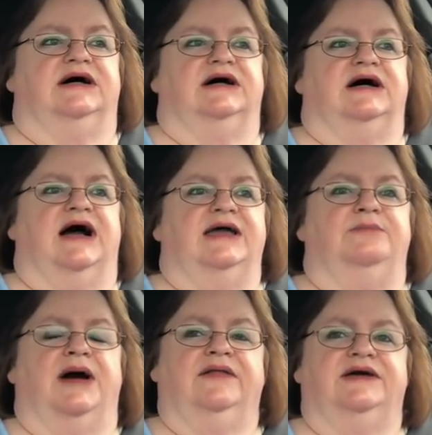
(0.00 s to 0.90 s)

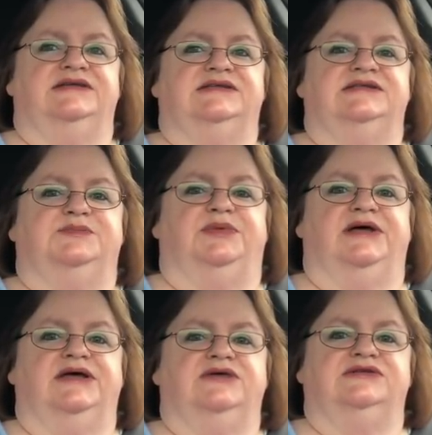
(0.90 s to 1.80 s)
My license
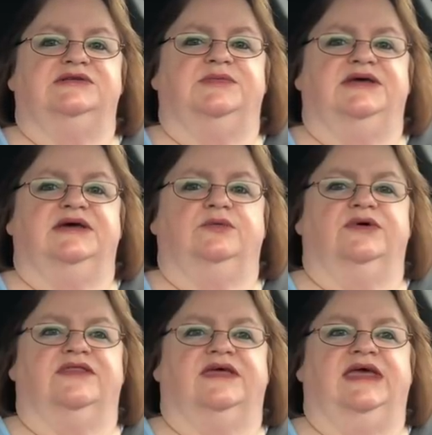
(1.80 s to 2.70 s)
plate used to begin
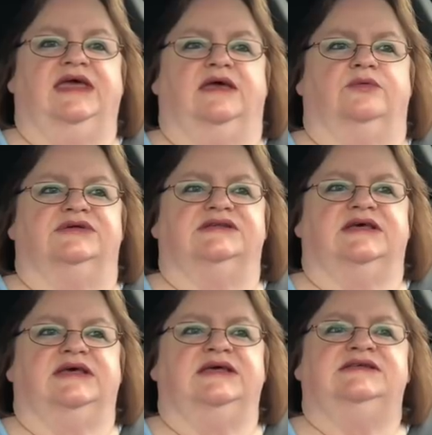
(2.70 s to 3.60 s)
with E. It was
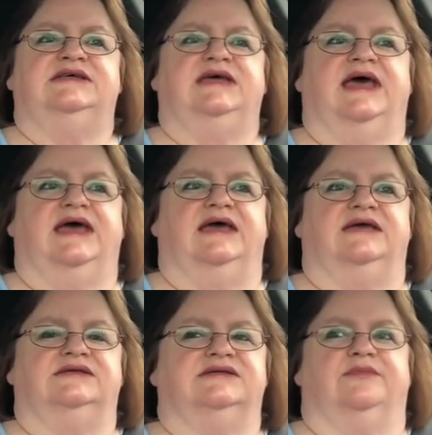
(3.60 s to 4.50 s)

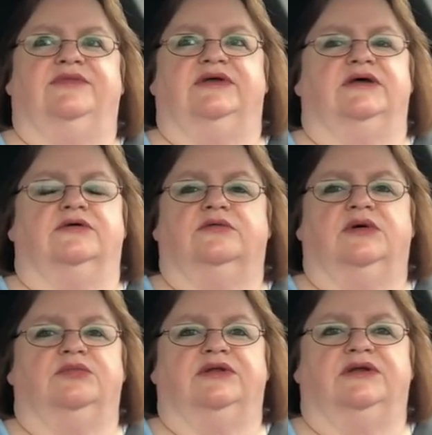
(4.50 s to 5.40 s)
ETA something. I don't
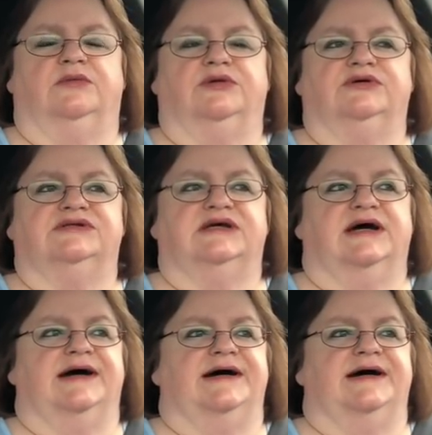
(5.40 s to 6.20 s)
remember the numbers.